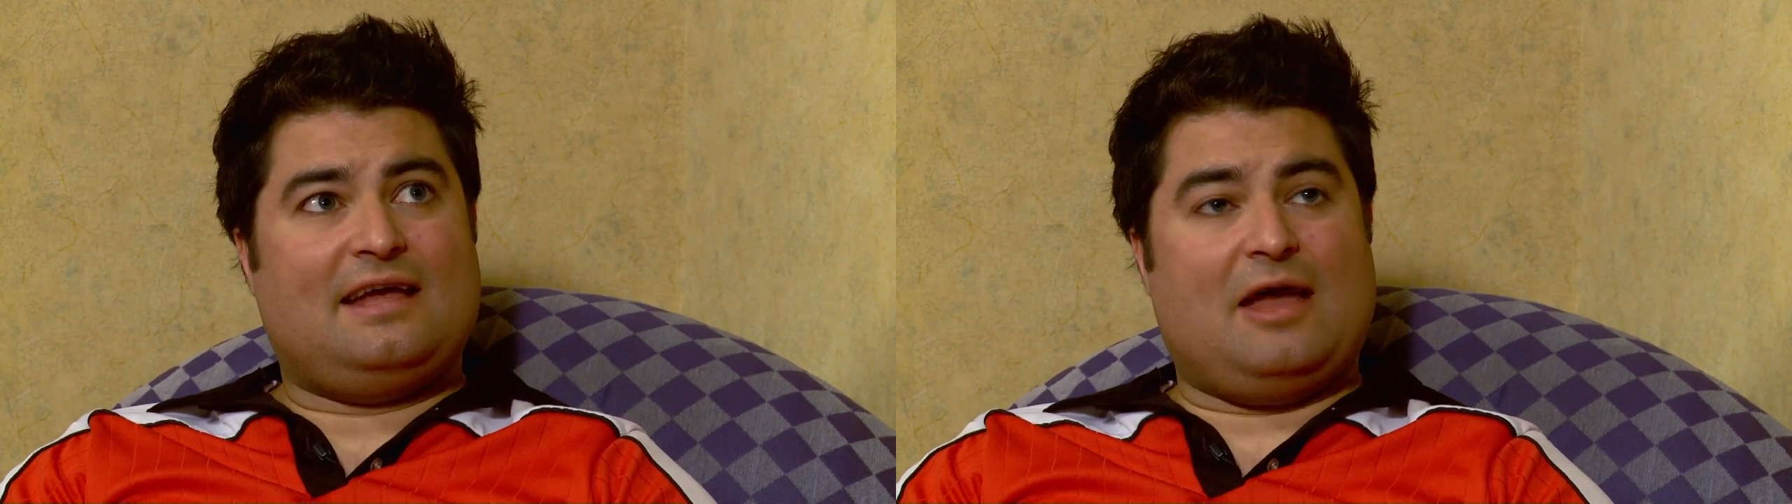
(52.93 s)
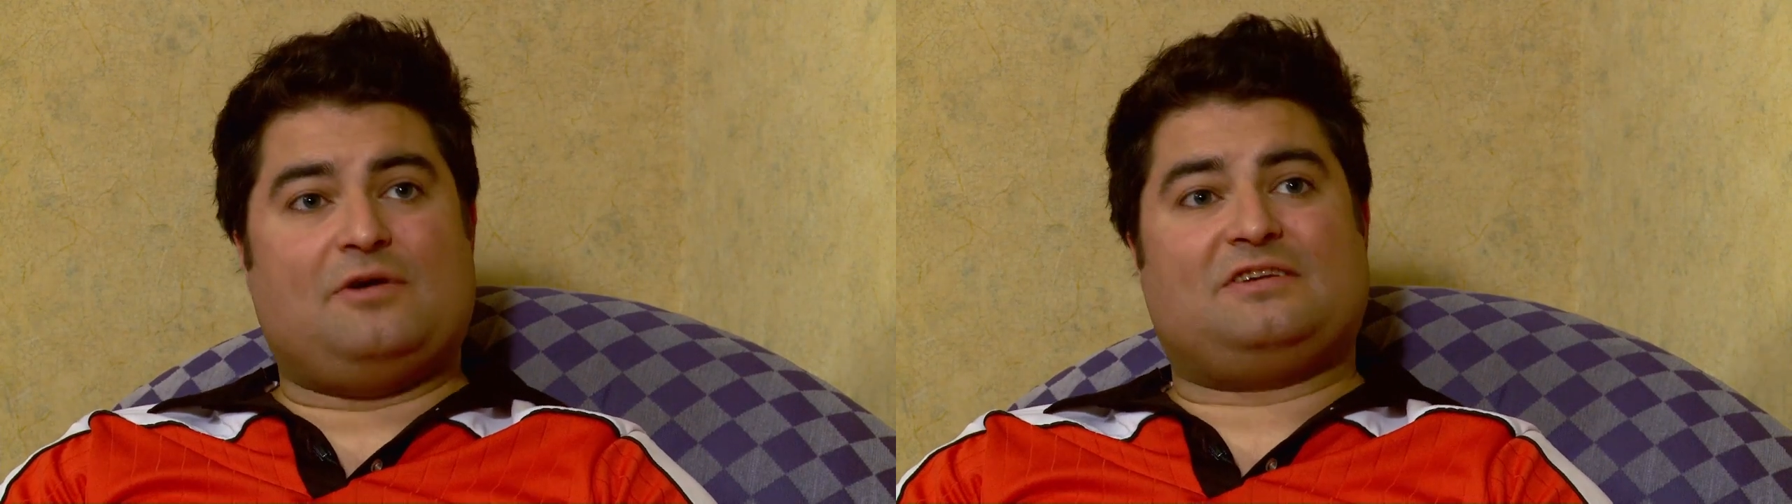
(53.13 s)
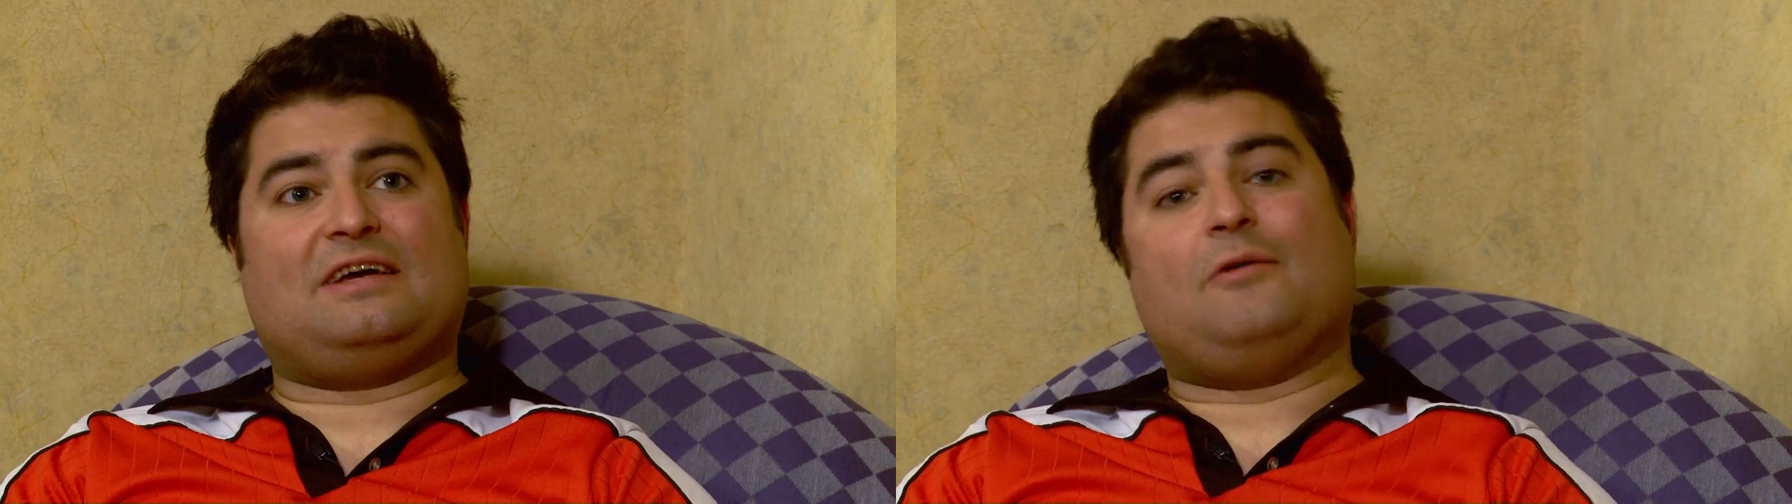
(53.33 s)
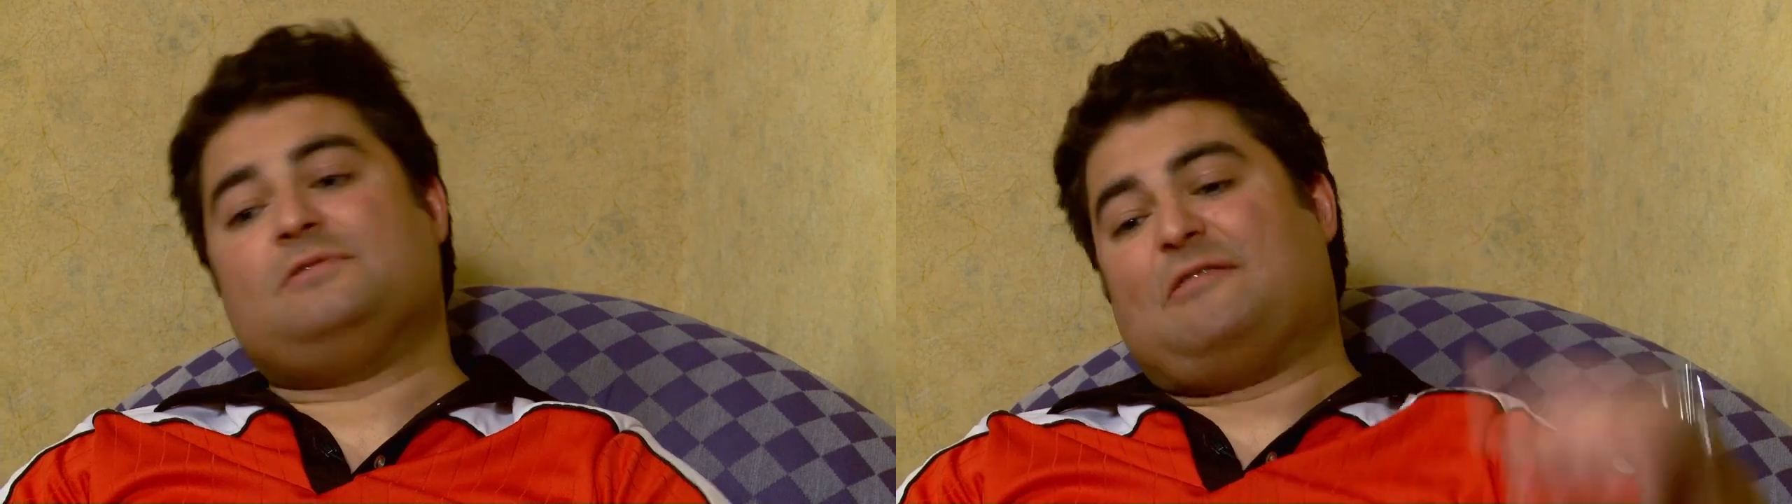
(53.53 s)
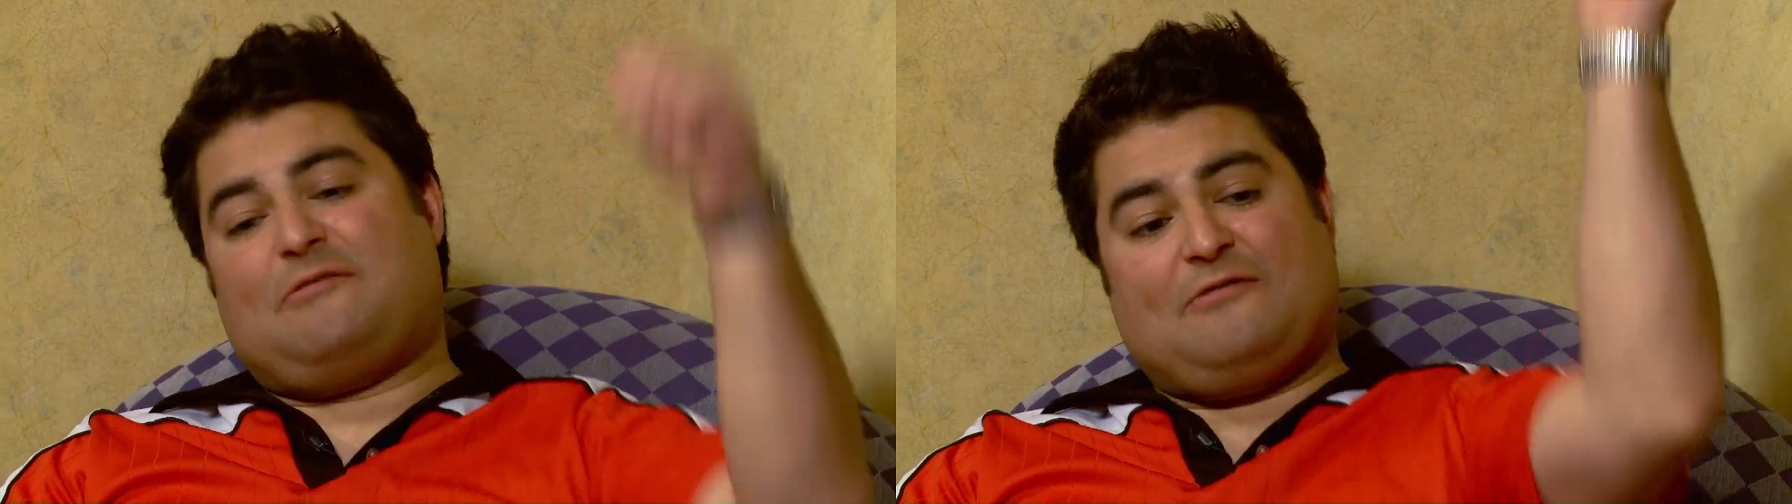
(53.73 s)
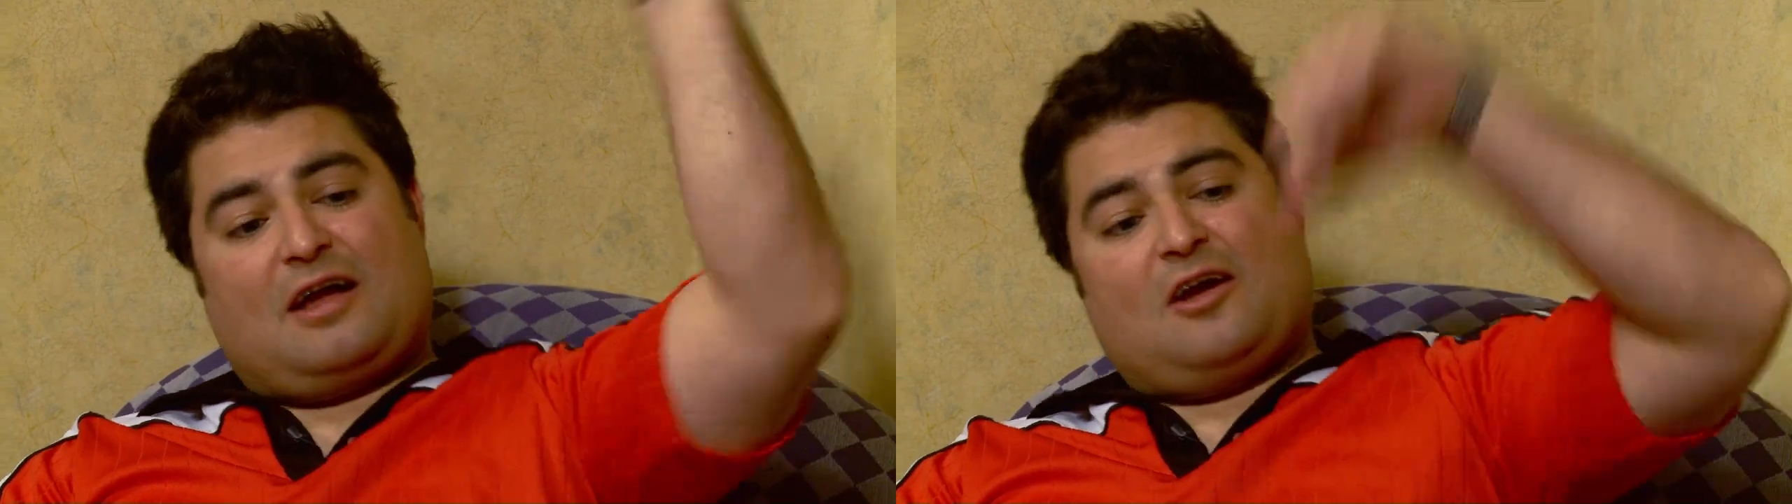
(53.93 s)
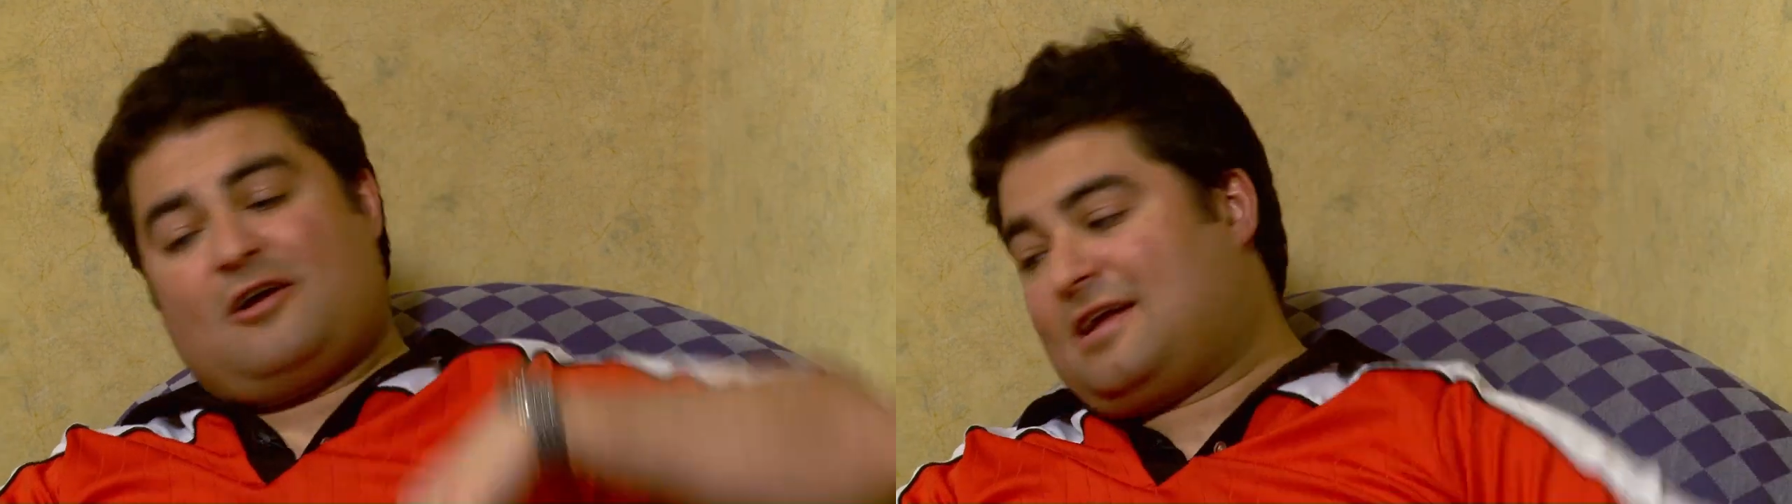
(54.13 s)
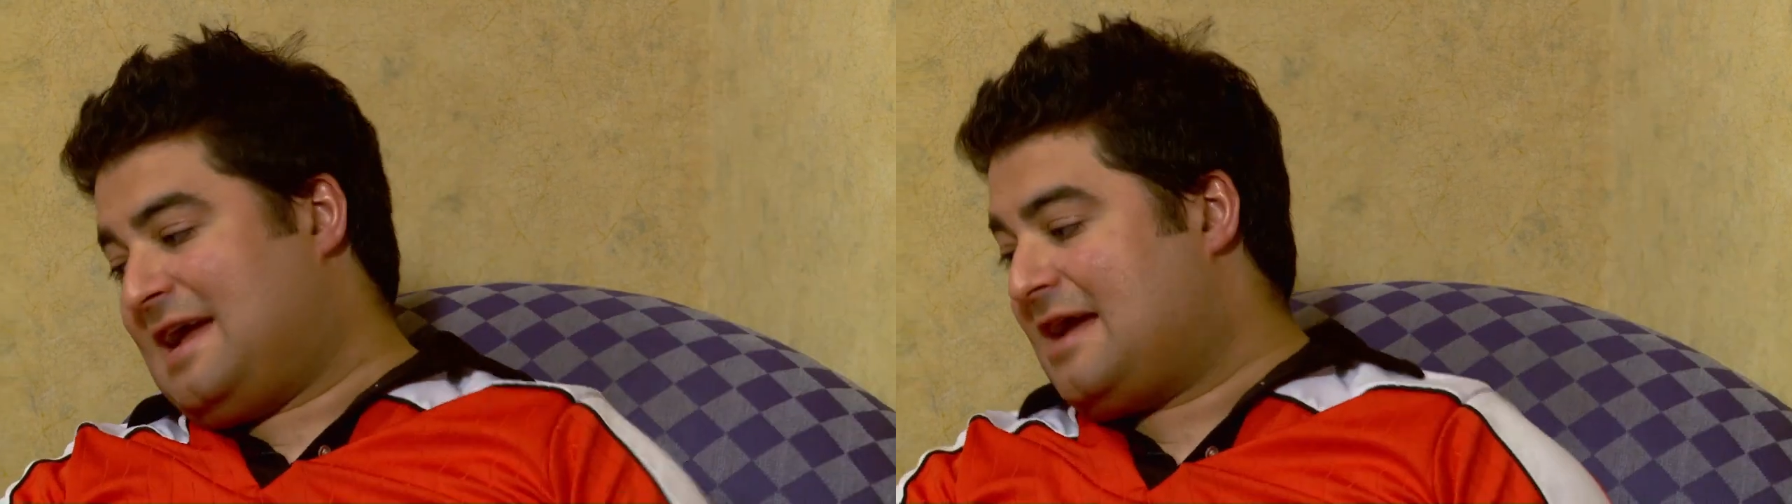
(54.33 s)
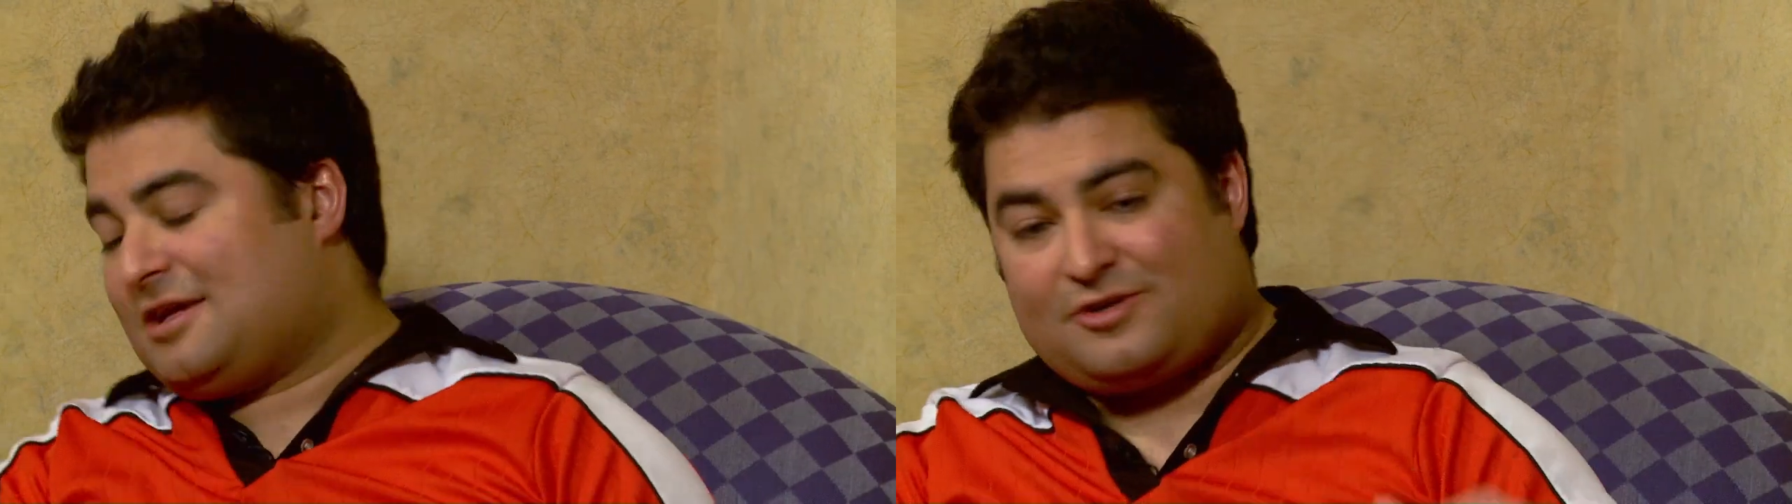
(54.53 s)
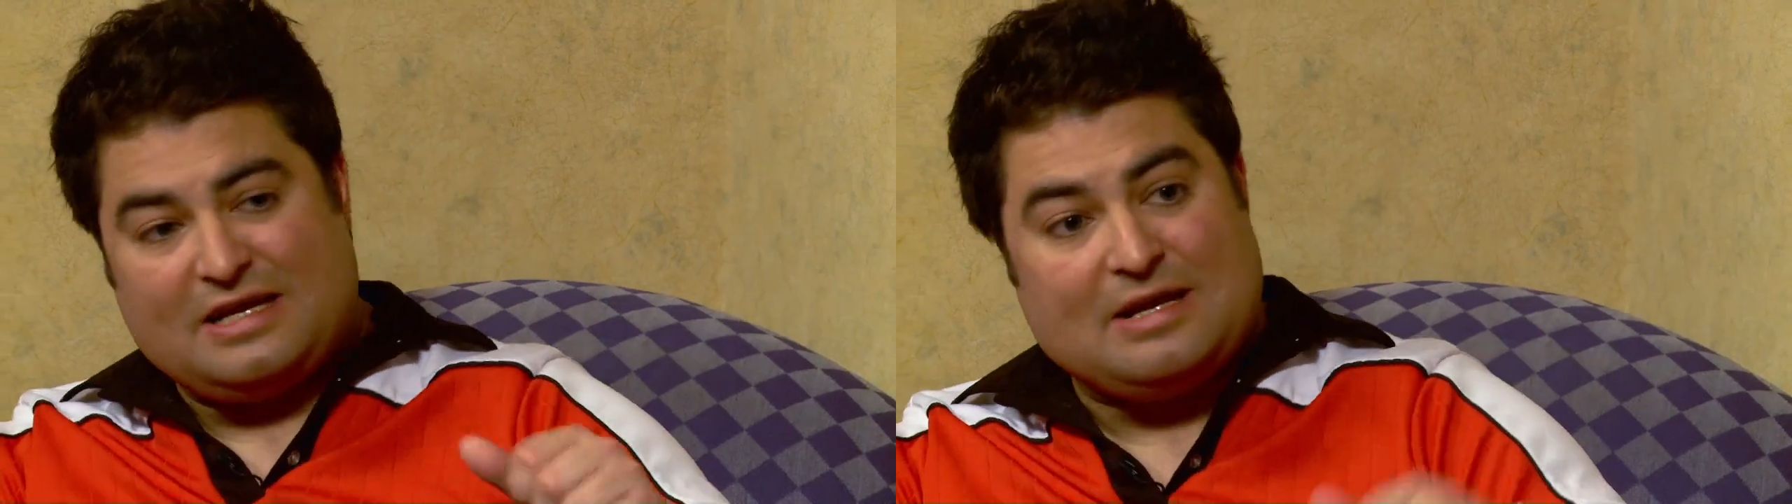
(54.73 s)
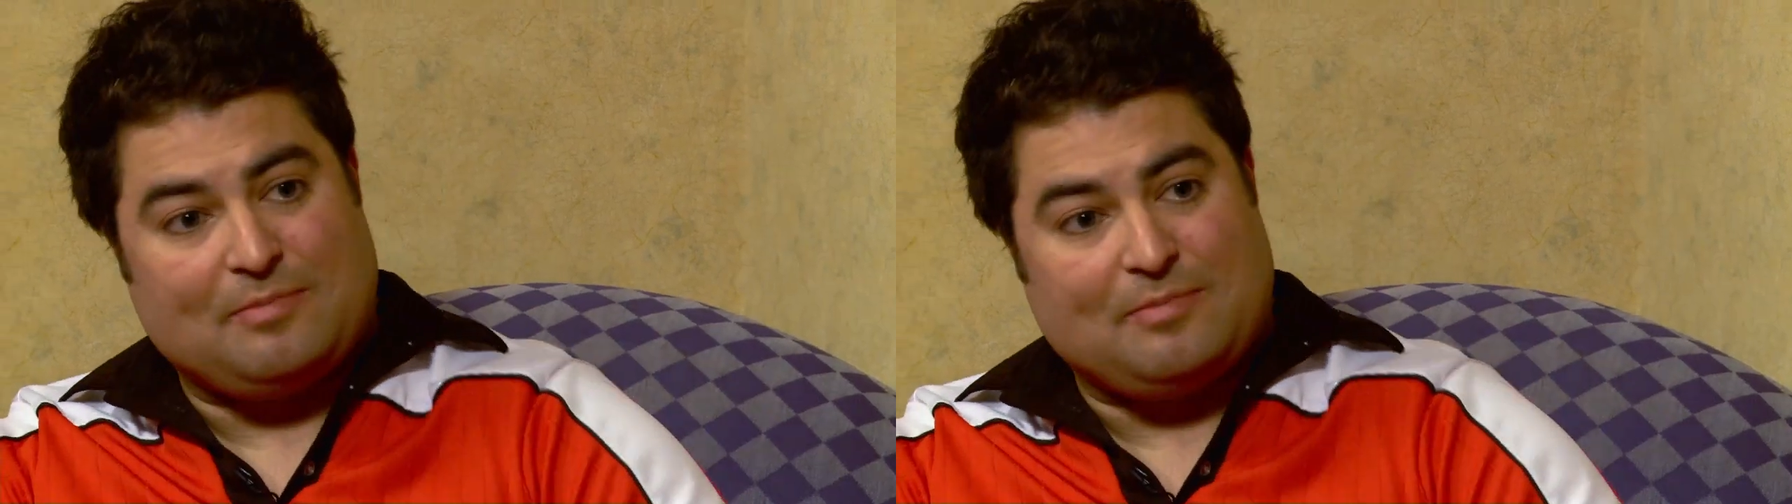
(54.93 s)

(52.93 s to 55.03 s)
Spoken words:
It was a fuck Hurricane Katrina